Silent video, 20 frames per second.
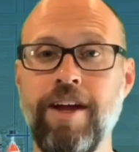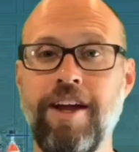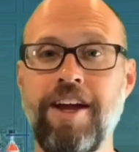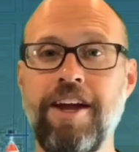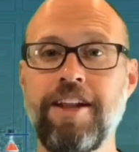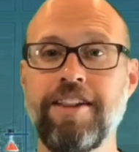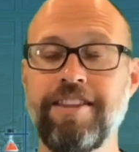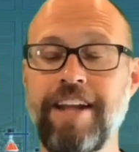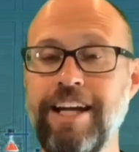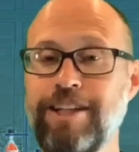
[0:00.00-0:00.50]

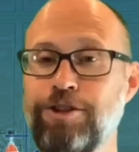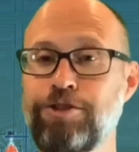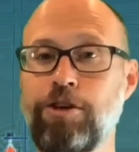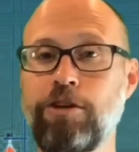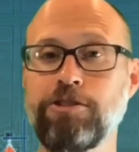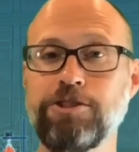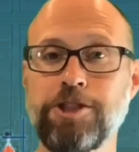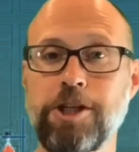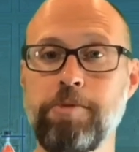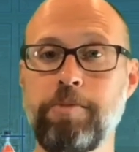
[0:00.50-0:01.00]
Nature
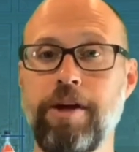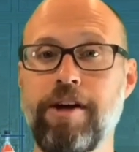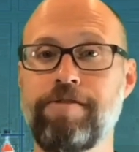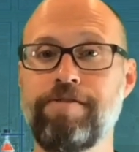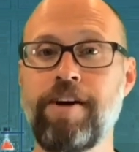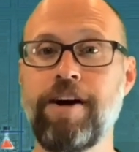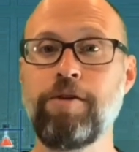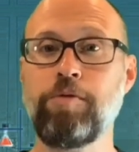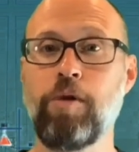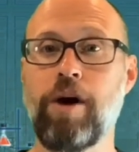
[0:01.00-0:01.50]
journals can be a
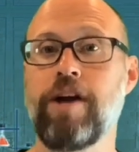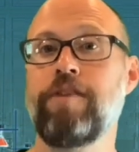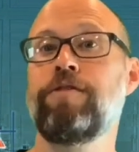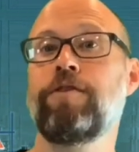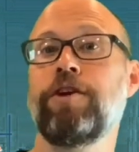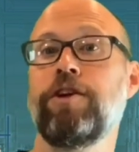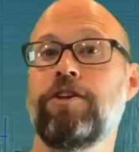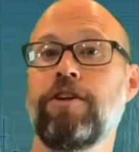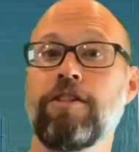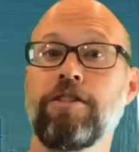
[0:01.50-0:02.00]
fun way for
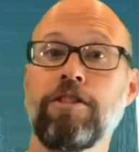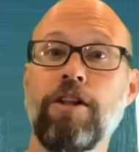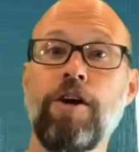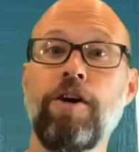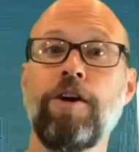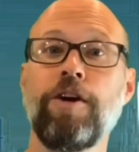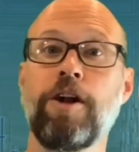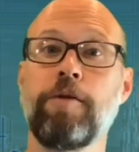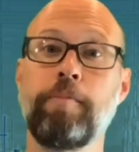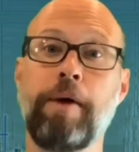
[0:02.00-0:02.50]
you to
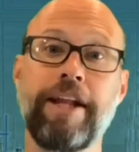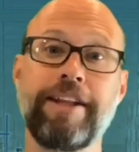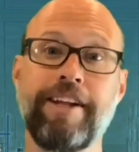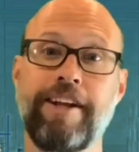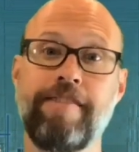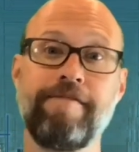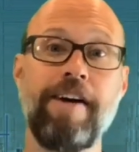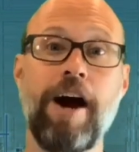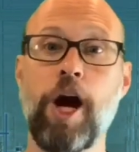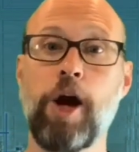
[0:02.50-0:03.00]
learn about the
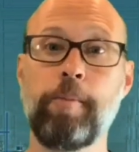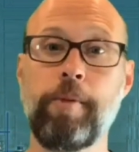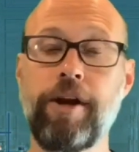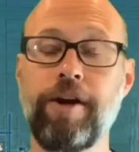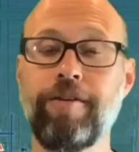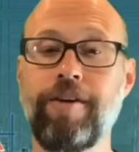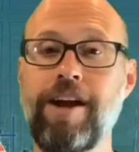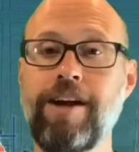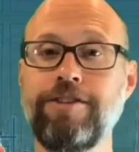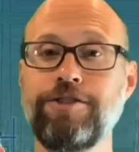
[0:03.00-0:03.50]
environment
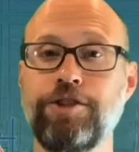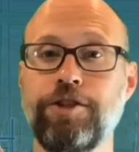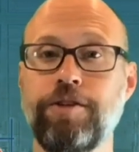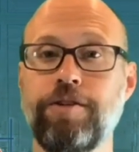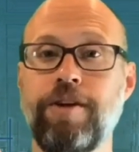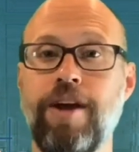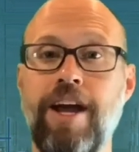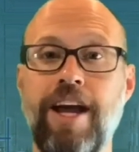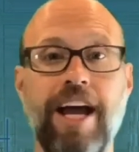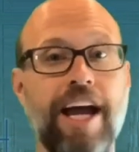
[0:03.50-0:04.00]
around you.
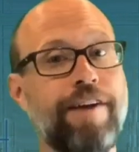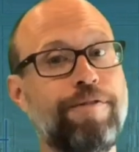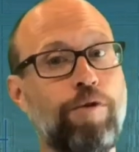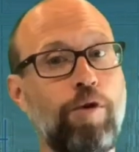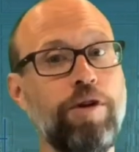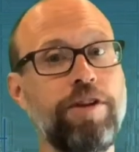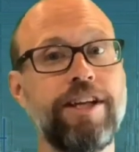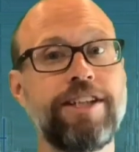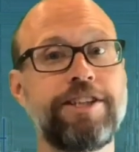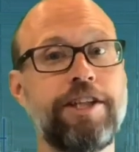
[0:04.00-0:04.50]
And
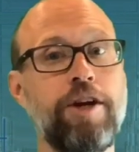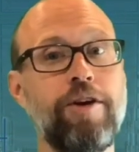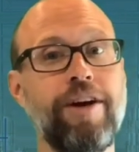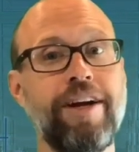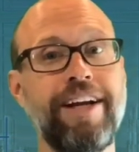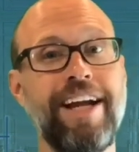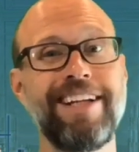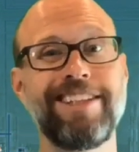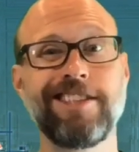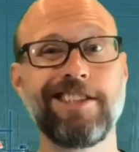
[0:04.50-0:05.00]
for this, you only need just a